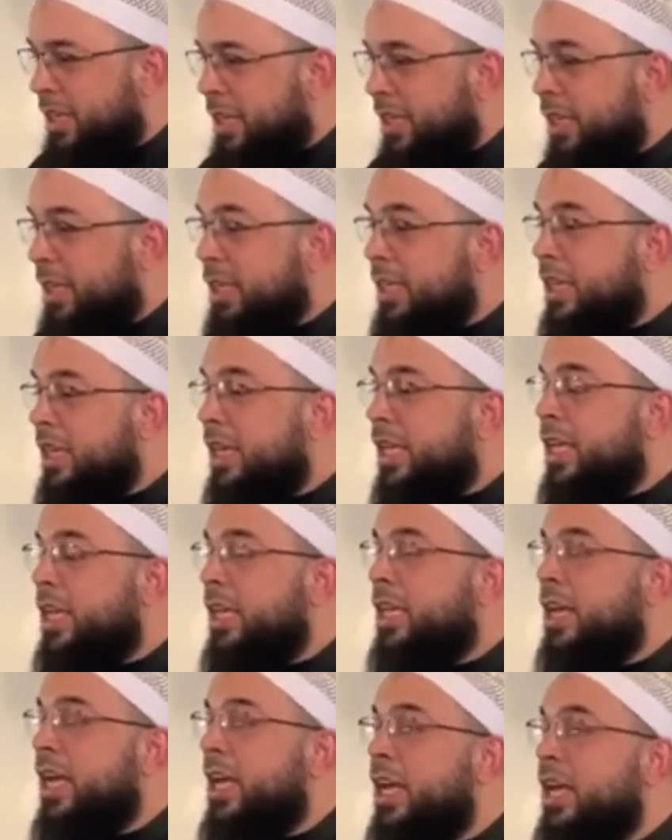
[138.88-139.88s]
Inna
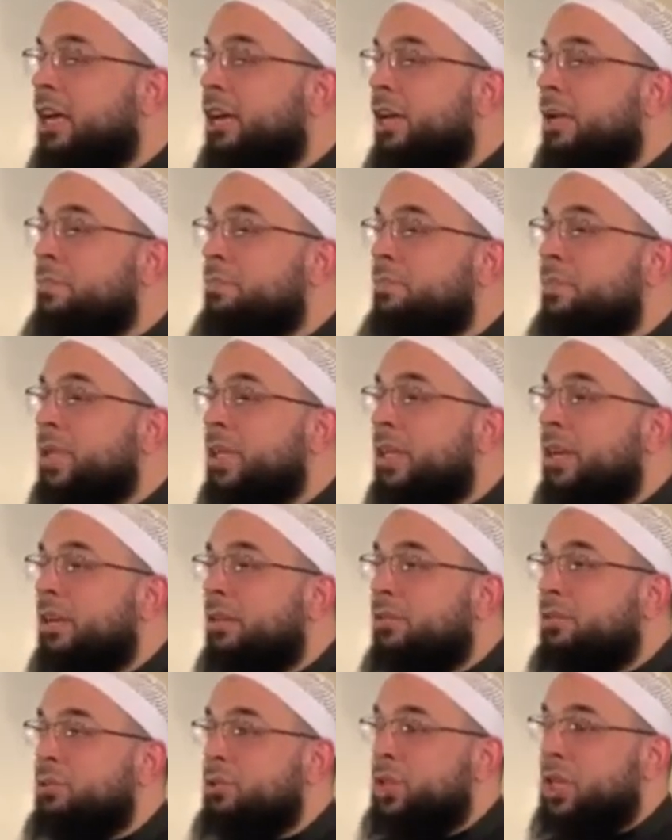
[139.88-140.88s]
ila
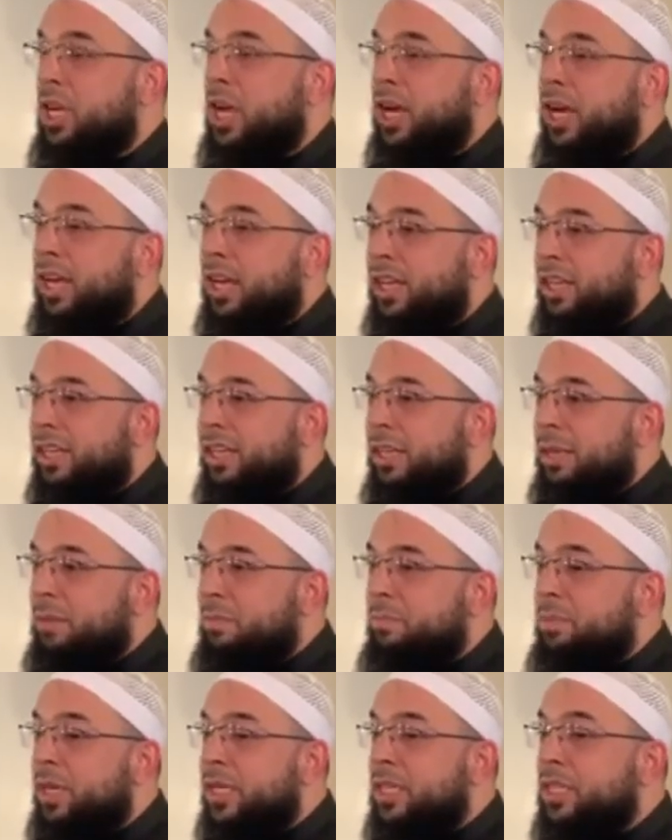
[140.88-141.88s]
rabbika ruj'a.
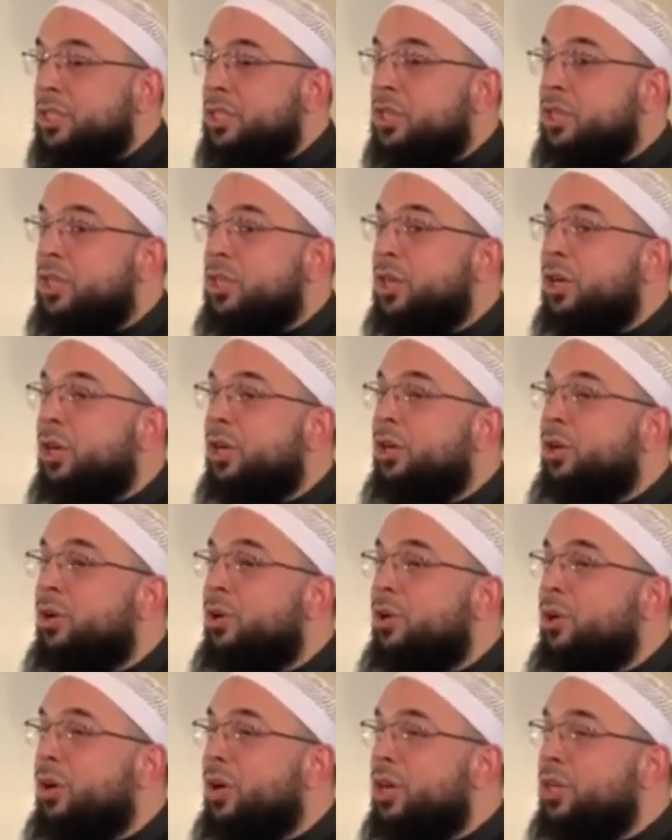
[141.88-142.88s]
But to your
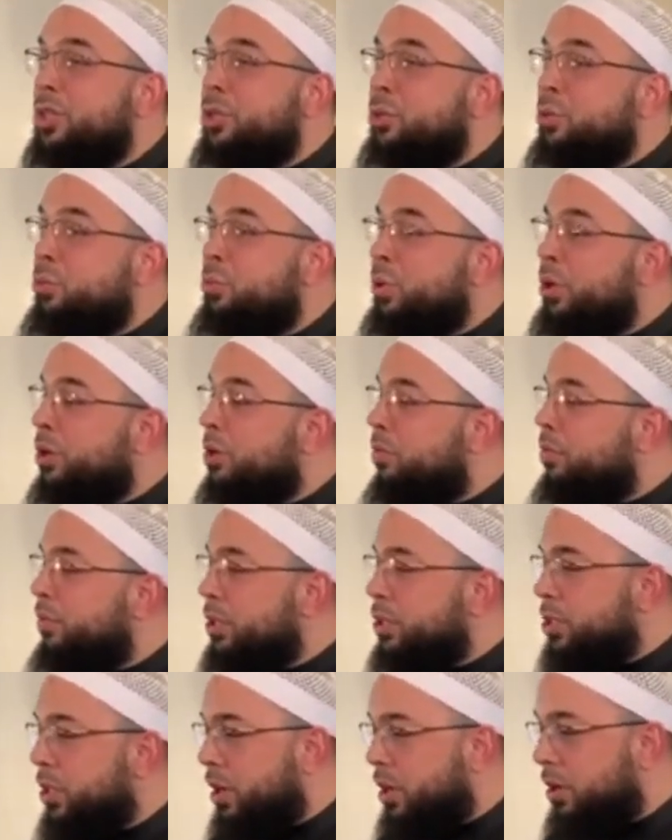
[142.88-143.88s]
Lord you will
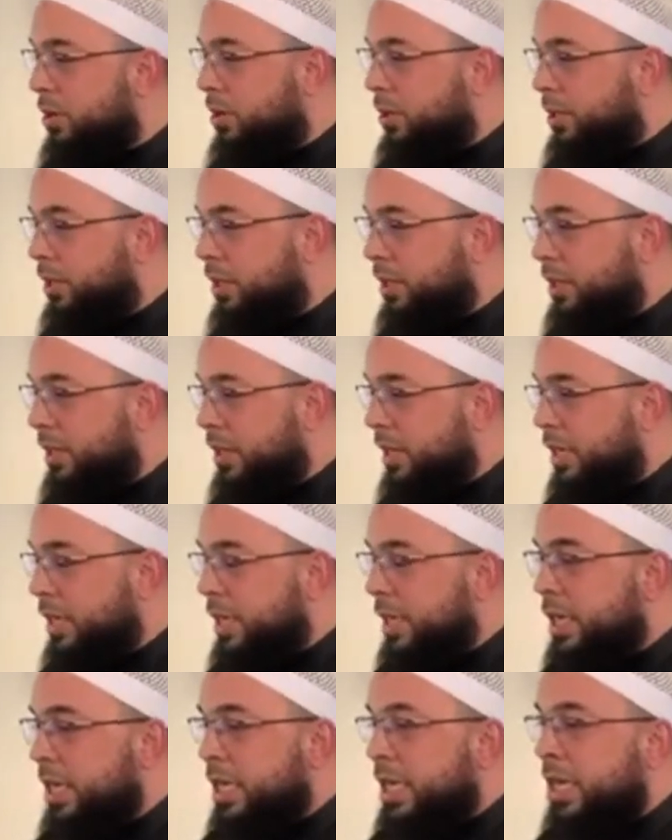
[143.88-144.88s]
return.
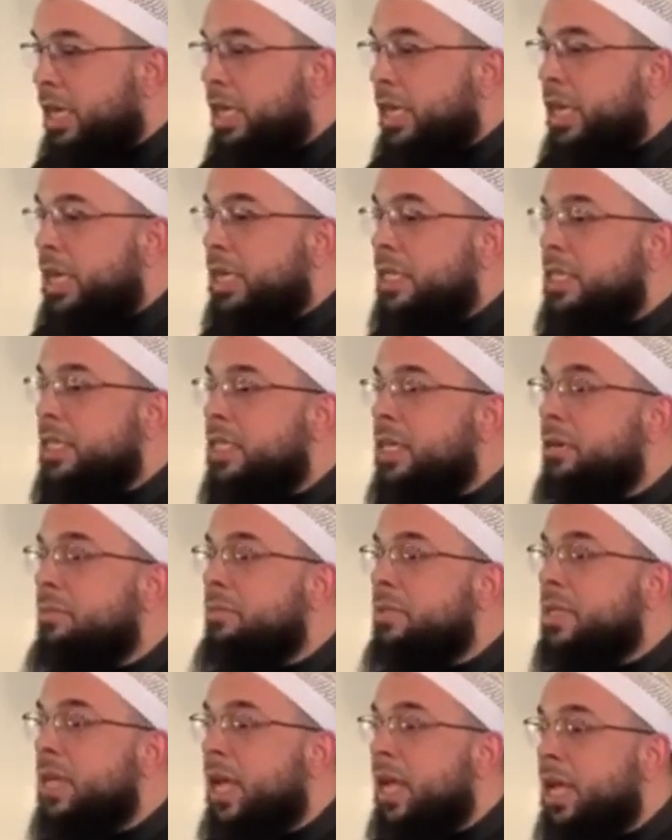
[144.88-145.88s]
And
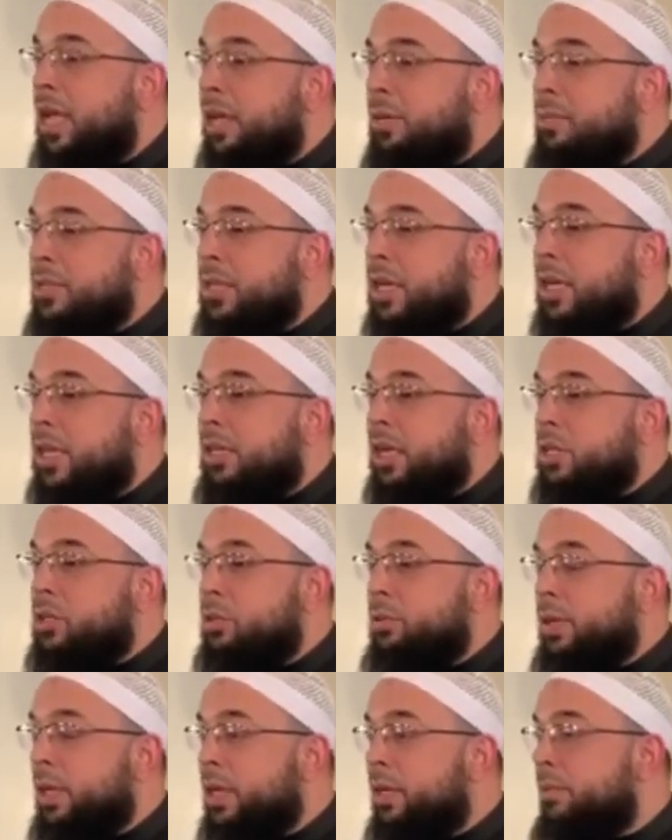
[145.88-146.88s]
sometimes Allah
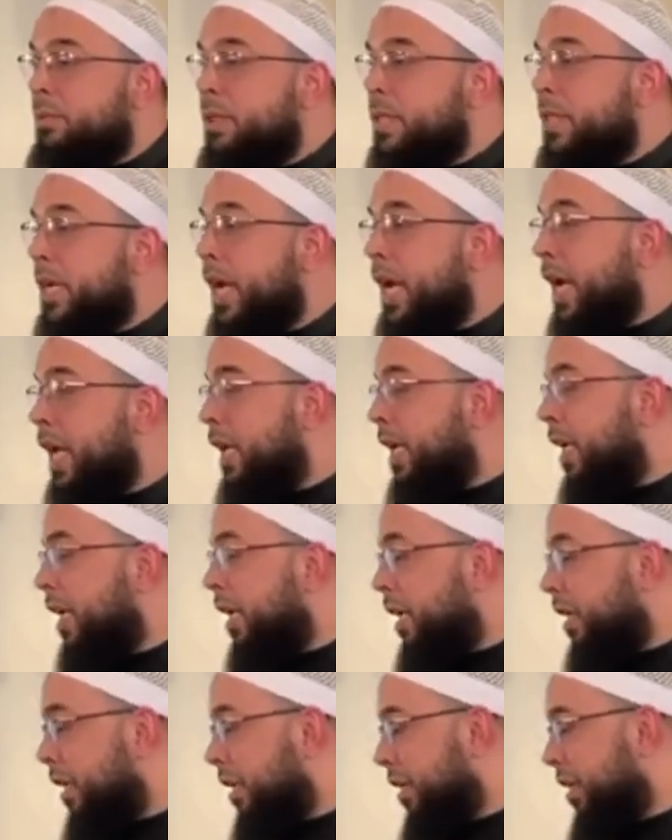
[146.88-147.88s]
subhanahu wa
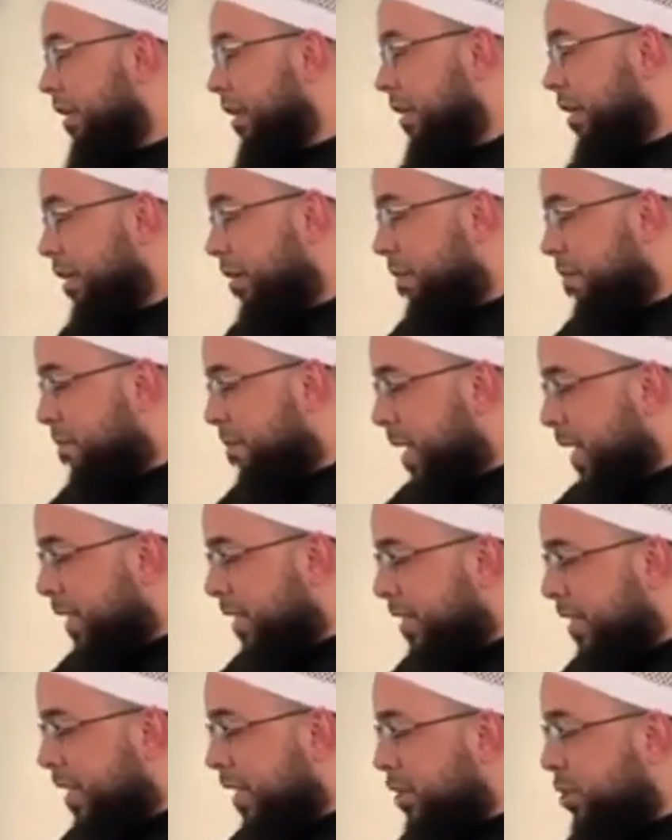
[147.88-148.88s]
ta'ala
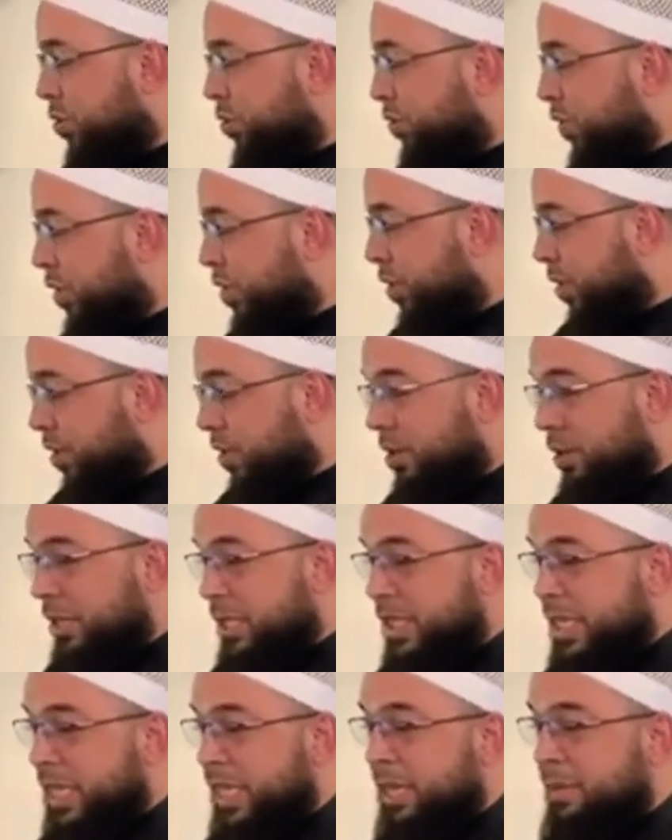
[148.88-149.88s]
makes us return
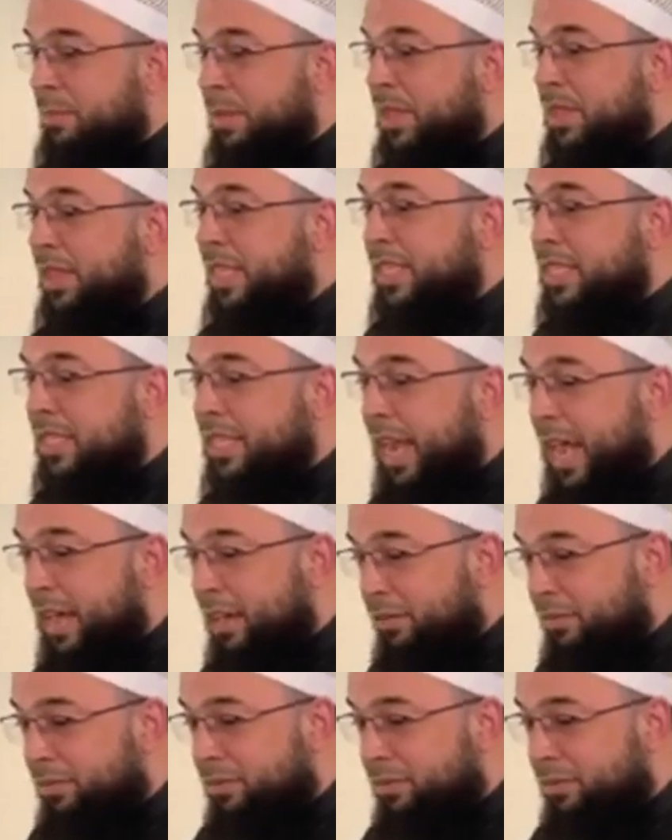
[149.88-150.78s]
to him in this life